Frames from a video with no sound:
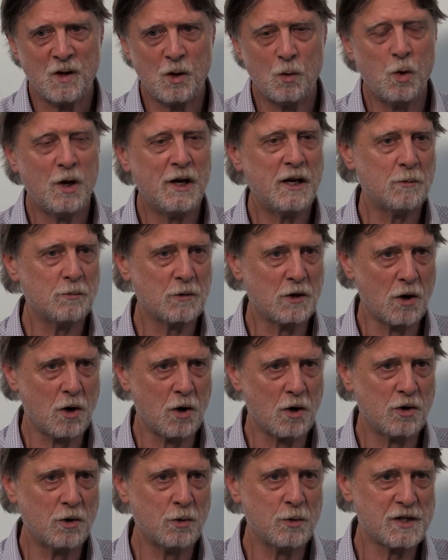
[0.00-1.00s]
William
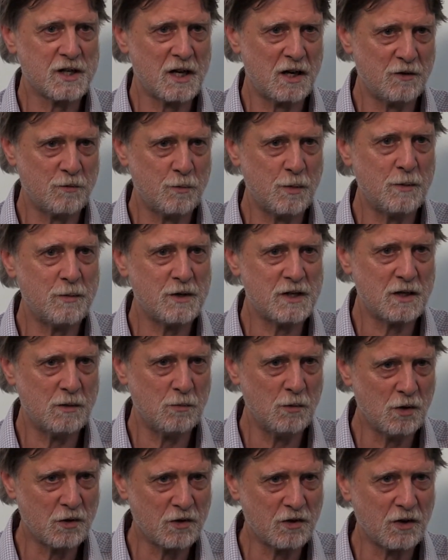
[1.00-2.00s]
Glock, who was head of BBC
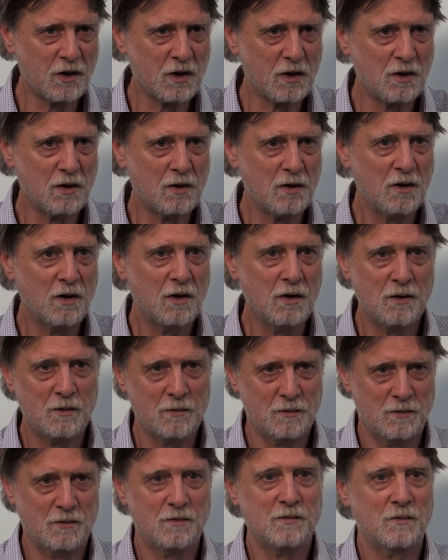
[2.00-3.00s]
Music,
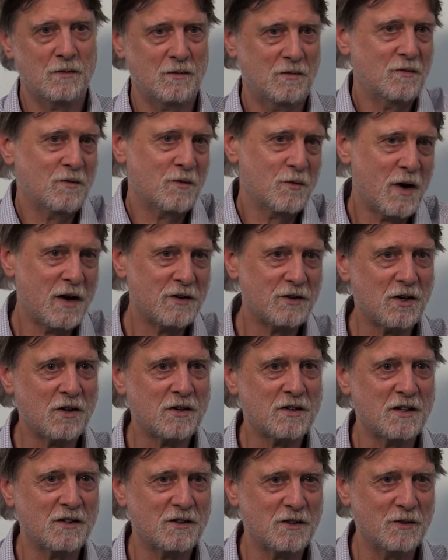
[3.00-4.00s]
ran
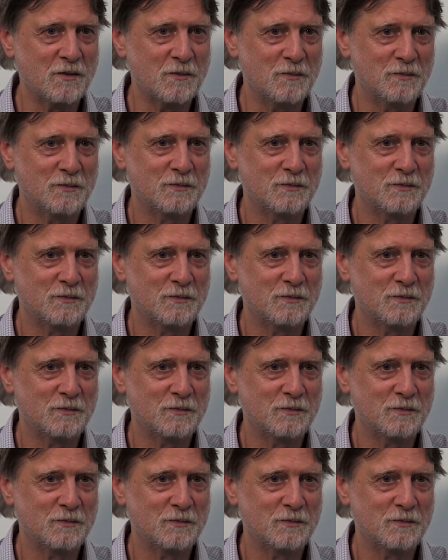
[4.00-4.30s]
Dartington.